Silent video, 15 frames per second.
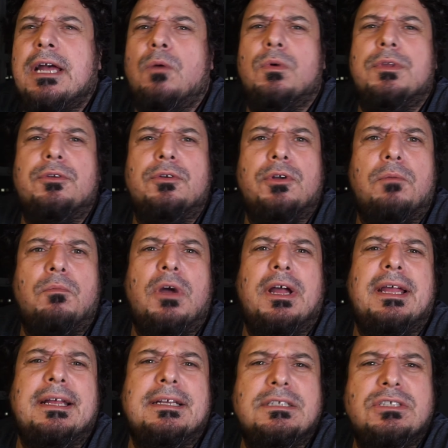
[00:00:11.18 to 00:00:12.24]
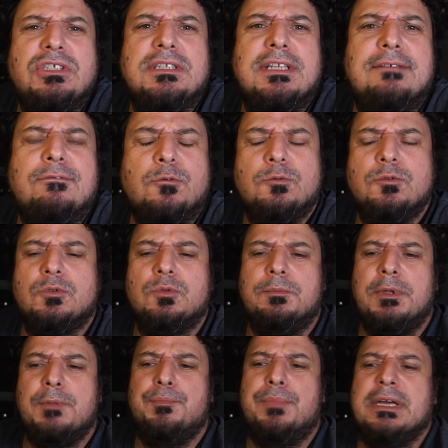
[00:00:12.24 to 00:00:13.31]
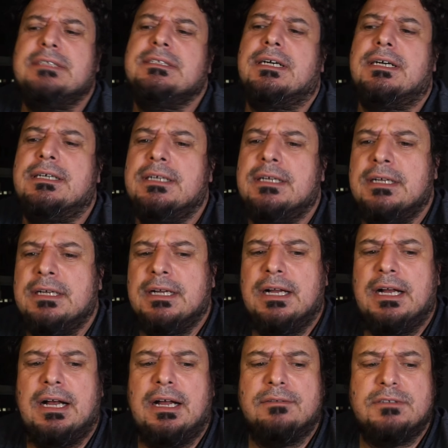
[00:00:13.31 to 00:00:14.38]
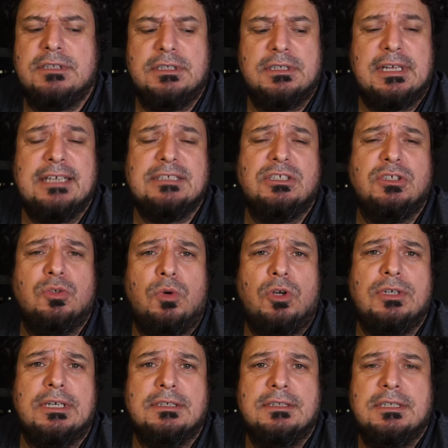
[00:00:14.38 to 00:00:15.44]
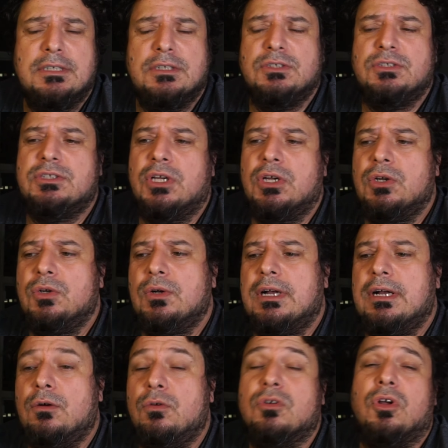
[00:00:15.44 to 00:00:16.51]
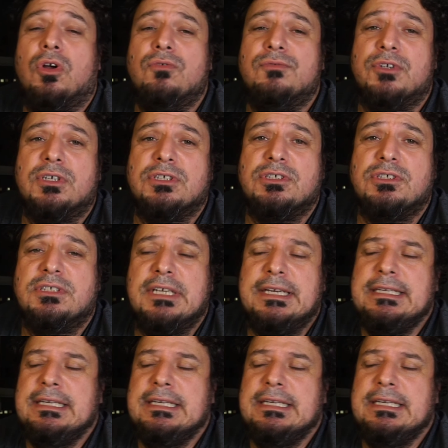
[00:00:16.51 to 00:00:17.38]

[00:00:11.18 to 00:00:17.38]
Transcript: whether or not my energy levels would be better after catching corona, or COVID I should say.